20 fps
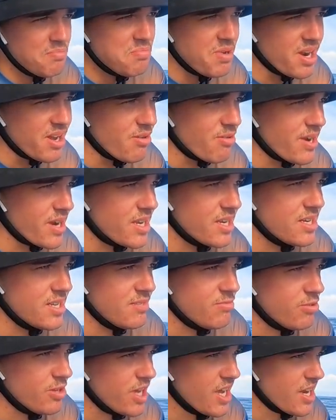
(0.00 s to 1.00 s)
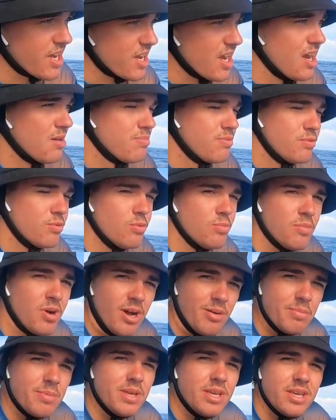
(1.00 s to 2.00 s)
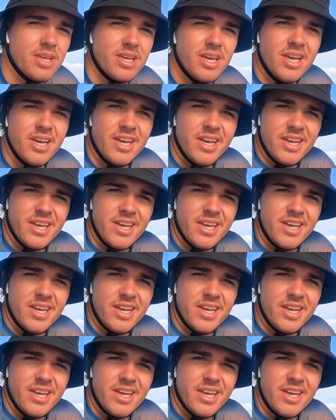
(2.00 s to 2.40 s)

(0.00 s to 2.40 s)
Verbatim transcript: But I reckon if we get a couple, we might be